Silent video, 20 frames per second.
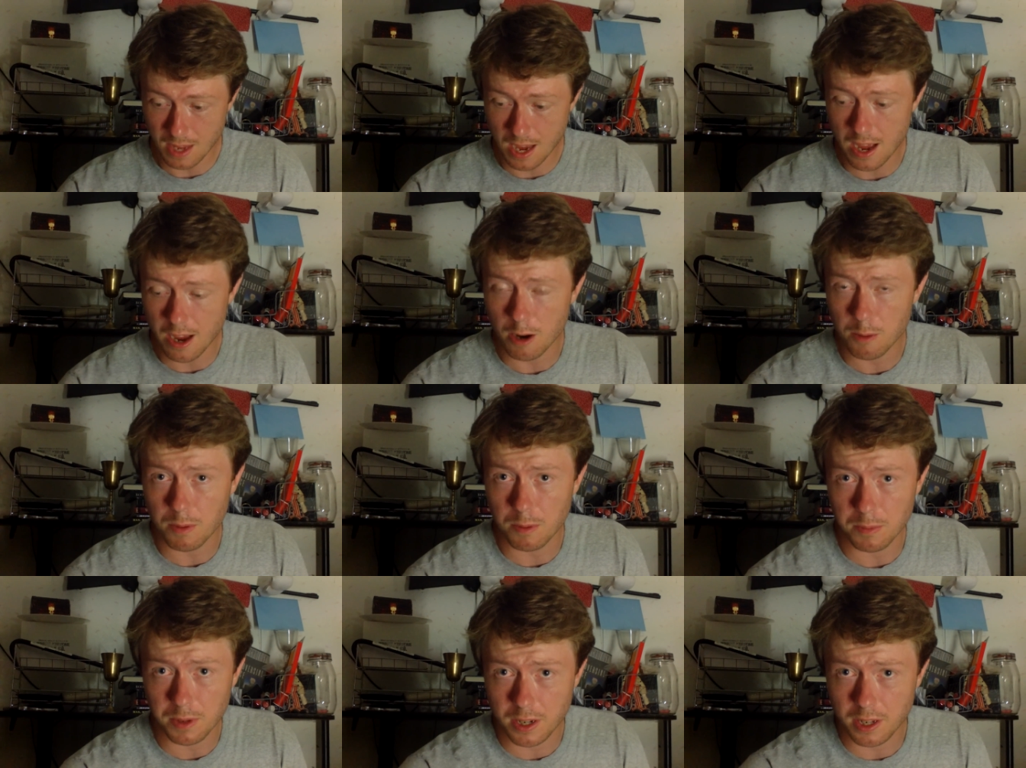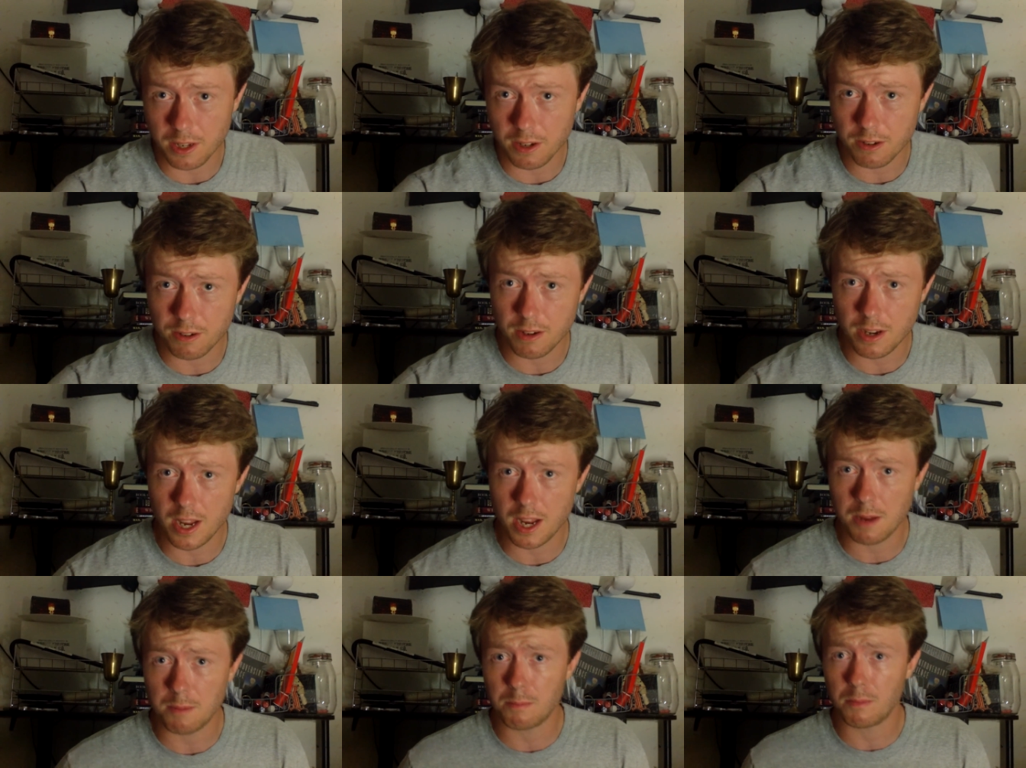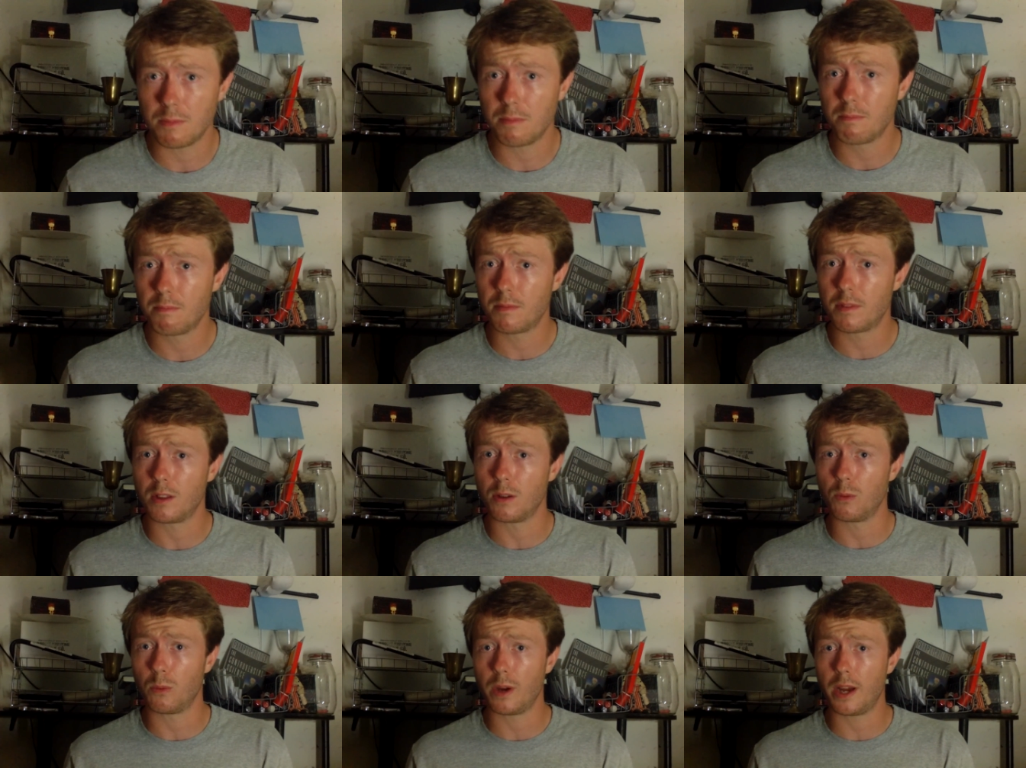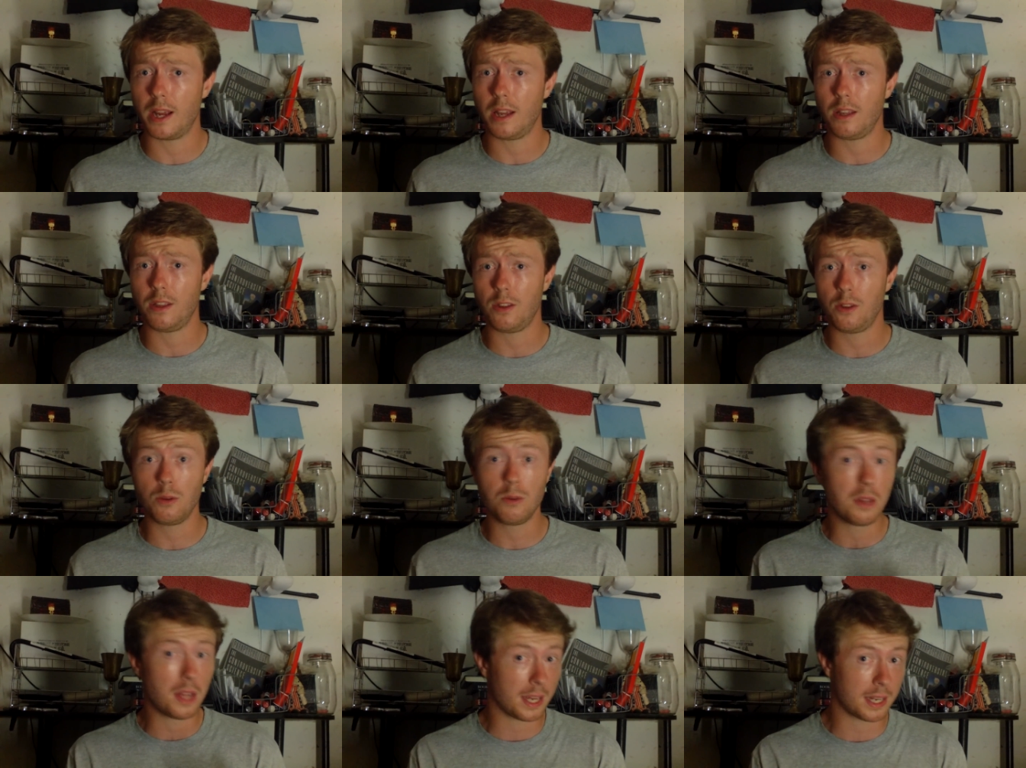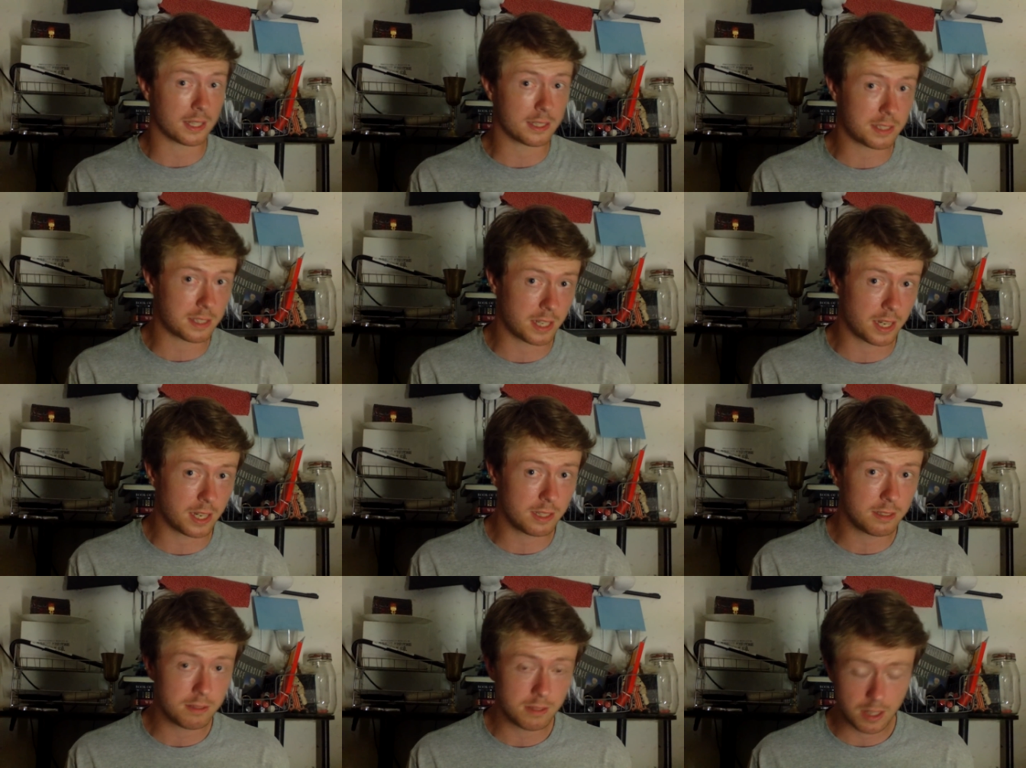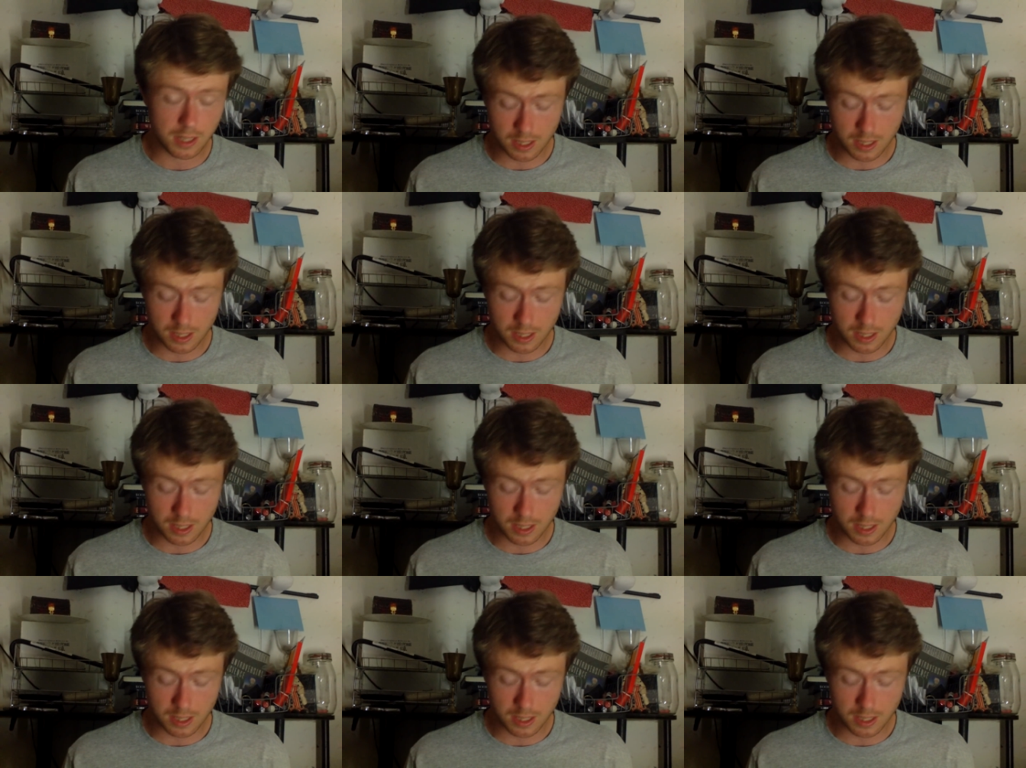I hope I'm getting your name the way you like it said,